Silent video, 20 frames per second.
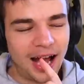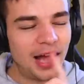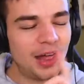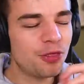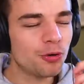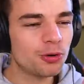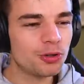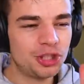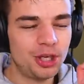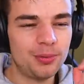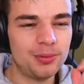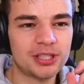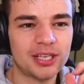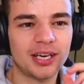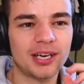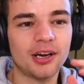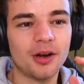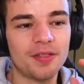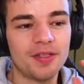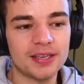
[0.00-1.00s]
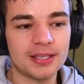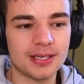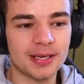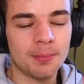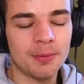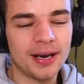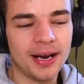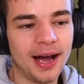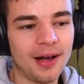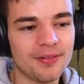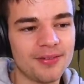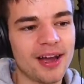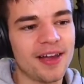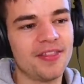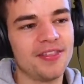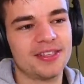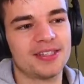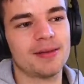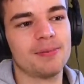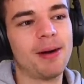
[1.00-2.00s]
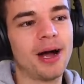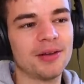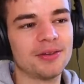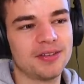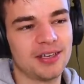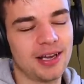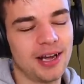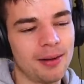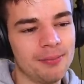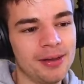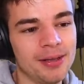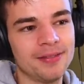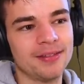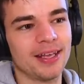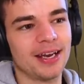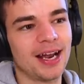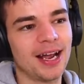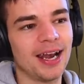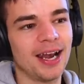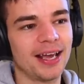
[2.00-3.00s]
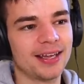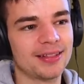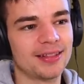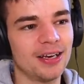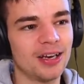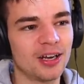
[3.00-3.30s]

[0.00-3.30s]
I thought she was going to go, there's someone out there that's about to come in that I like the